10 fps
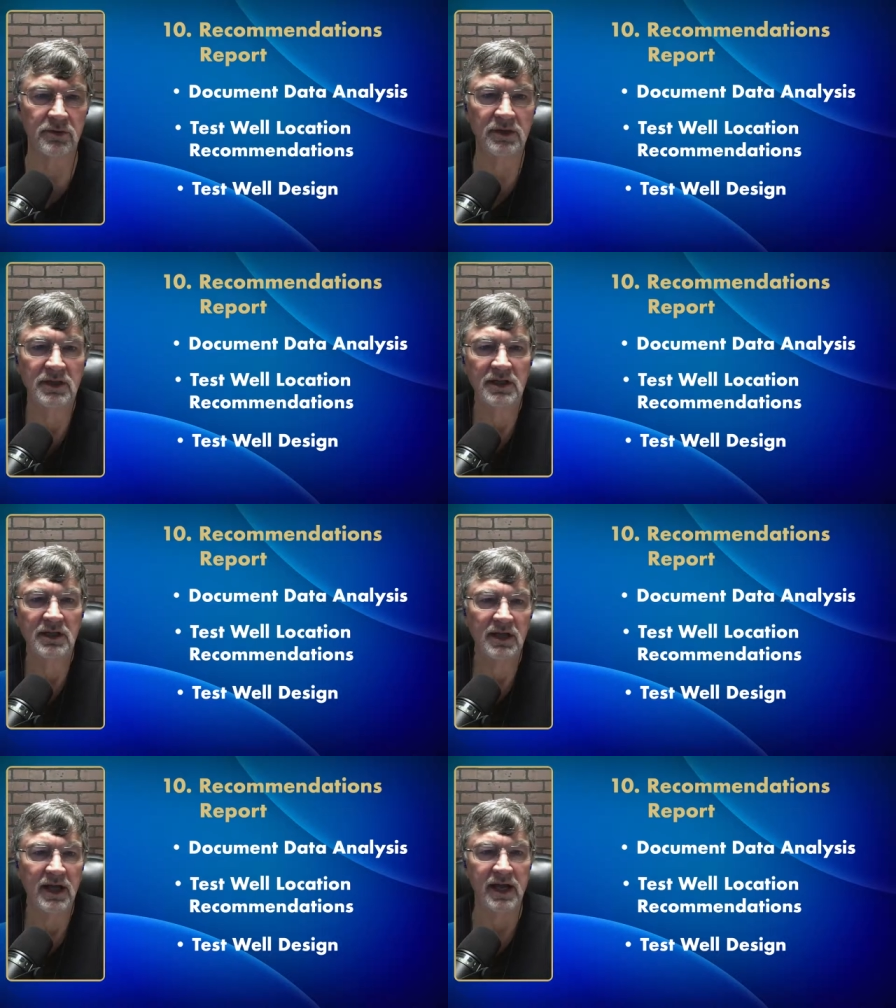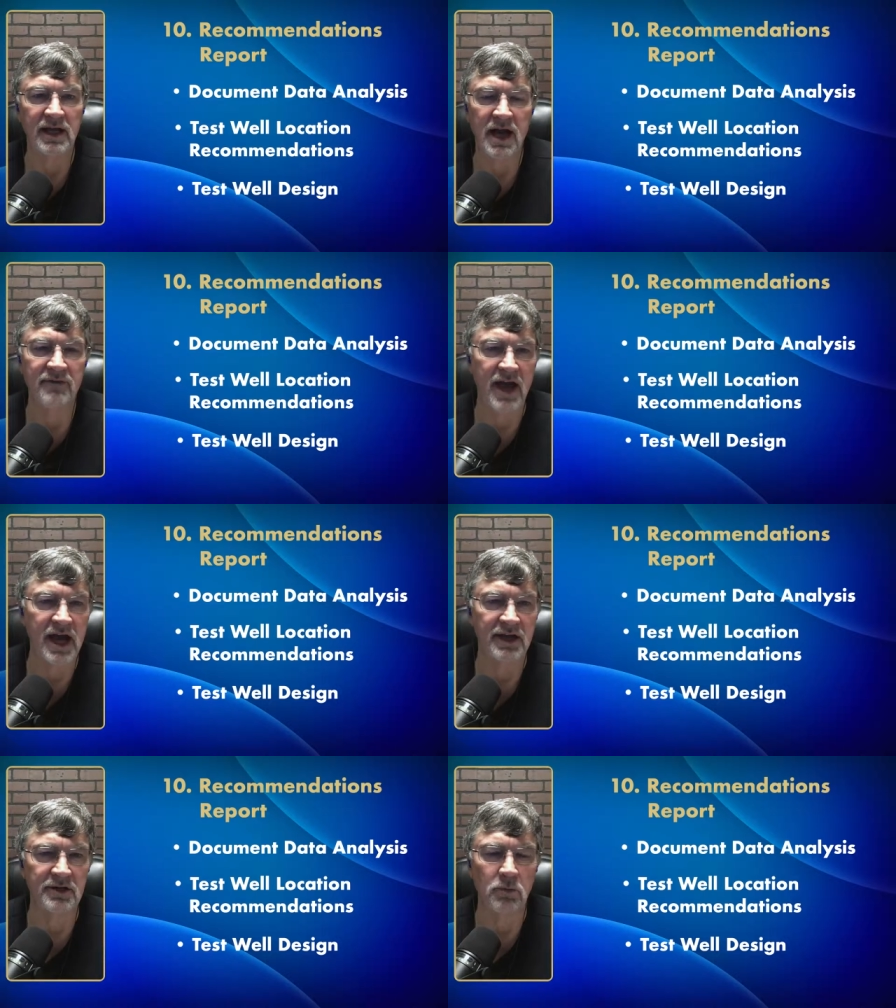So, and
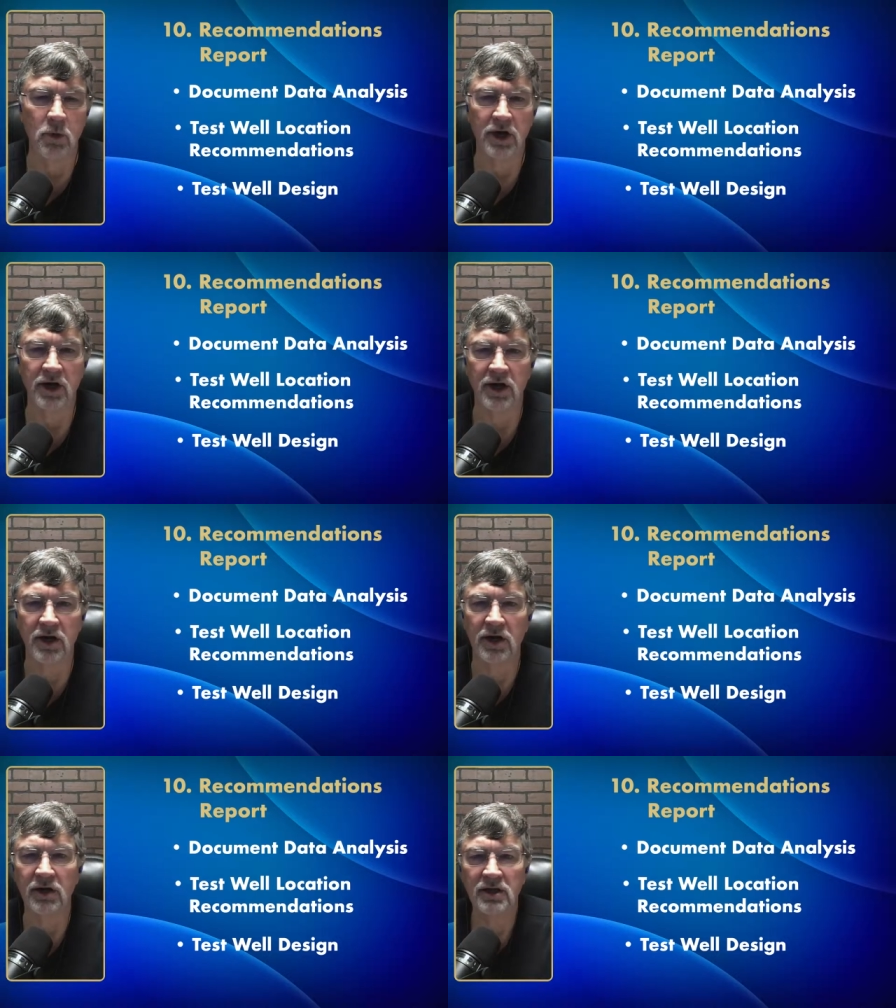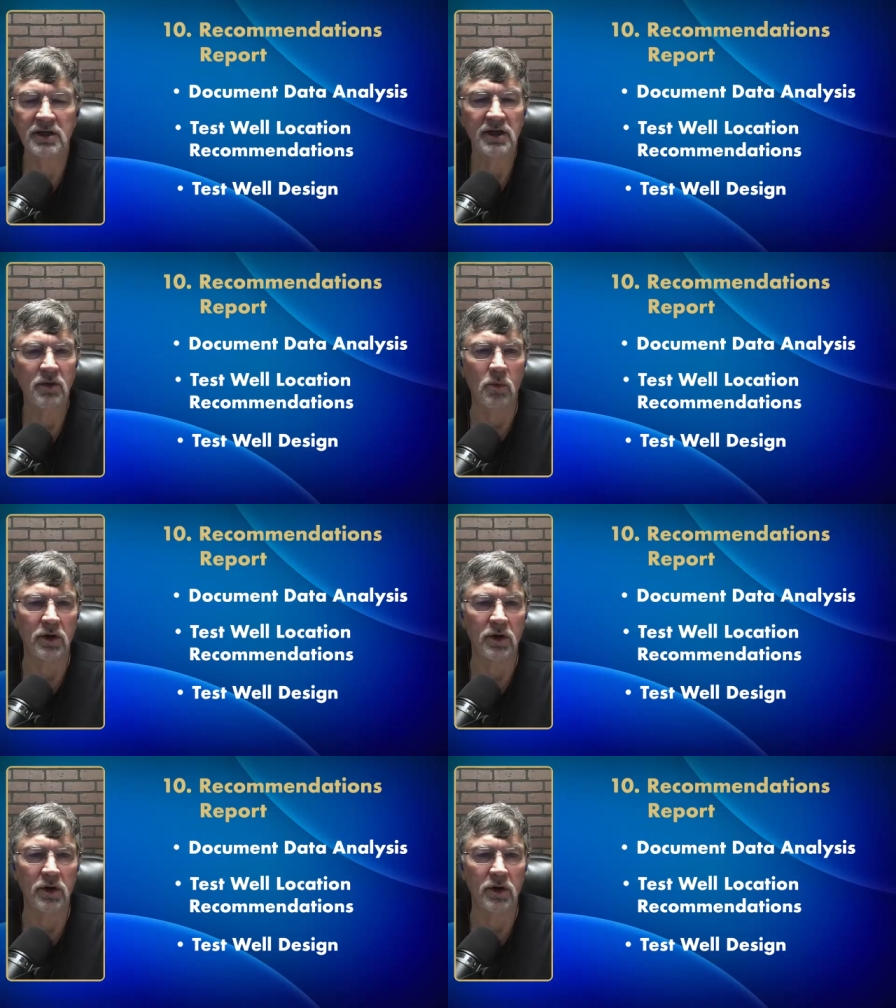I've had it where